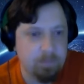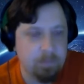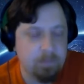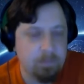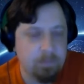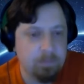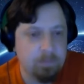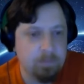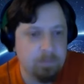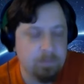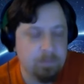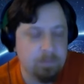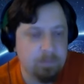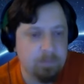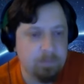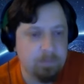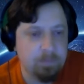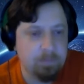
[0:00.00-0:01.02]

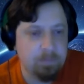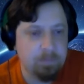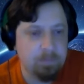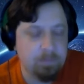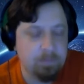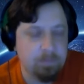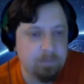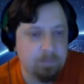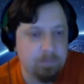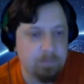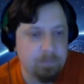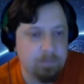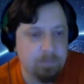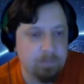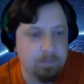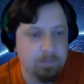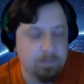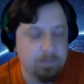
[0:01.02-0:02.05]

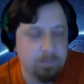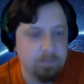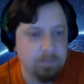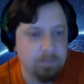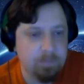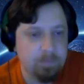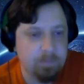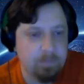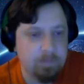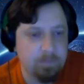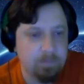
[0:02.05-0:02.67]
This person isn't speaking.